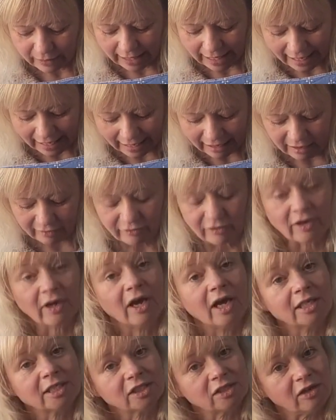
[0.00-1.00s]
we have
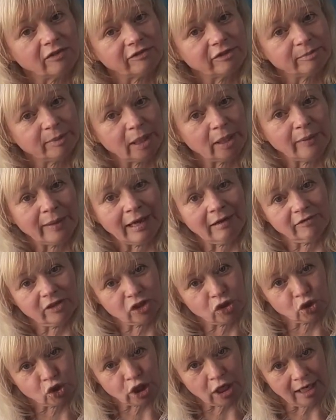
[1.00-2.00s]
a soft blue. We have a
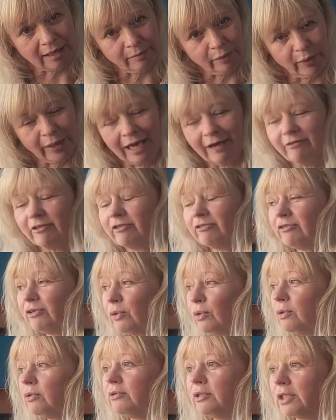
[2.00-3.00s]
stripe. We have a
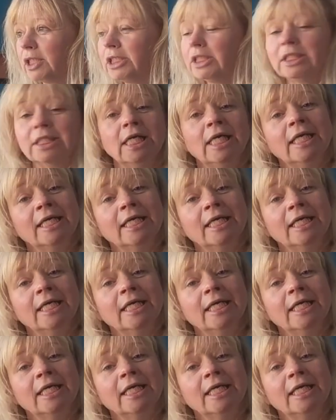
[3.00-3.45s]
floral.